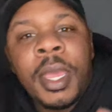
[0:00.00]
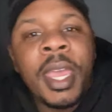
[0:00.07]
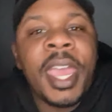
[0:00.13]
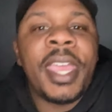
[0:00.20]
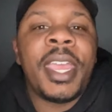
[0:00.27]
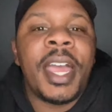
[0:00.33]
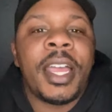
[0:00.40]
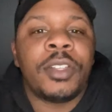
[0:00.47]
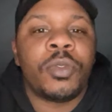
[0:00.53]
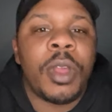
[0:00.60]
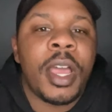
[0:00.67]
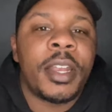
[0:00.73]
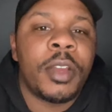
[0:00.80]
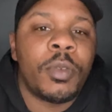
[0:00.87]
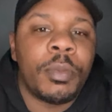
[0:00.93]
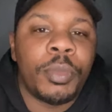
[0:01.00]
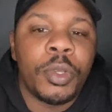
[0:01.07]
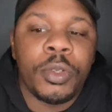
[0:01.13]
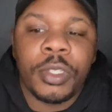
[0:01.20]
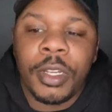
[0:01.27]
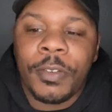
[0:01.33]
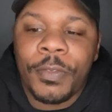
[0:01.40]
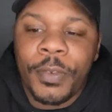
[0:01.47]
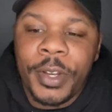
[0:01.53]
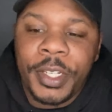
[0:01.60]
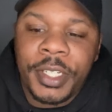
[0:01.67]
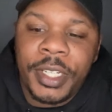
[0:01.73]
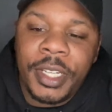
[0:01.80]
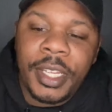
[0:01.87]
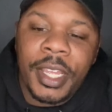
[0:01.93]
Hey guys, Rod here with Blue Star
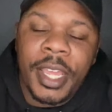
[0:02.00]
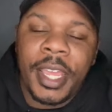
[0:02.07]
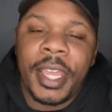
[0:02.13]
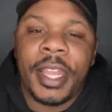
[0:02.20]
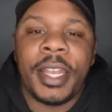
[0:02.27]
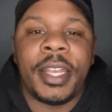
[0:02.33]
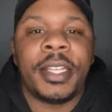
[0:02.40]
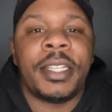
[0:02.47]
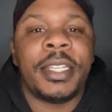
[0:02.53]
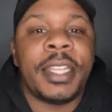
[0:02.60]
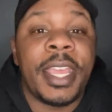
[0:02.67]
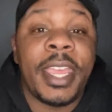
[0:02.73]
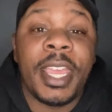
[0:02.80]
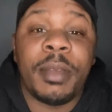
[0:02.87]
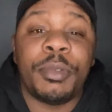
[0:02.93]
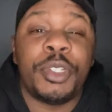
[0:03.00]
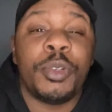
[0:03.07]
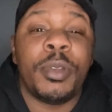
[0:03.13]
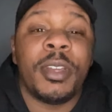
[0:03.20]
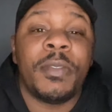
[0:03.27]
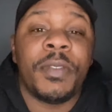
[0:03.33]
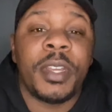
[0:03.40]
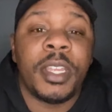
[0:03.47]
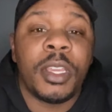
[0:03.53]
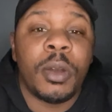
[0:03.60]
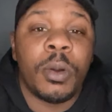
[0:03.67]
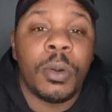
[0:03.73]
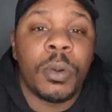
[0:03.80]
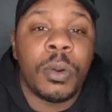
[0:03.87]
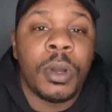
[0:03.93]
Frenchie, and today I'm shooting a
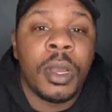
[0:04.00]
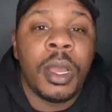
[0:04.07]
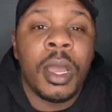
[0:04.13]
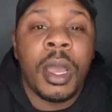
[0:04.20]
video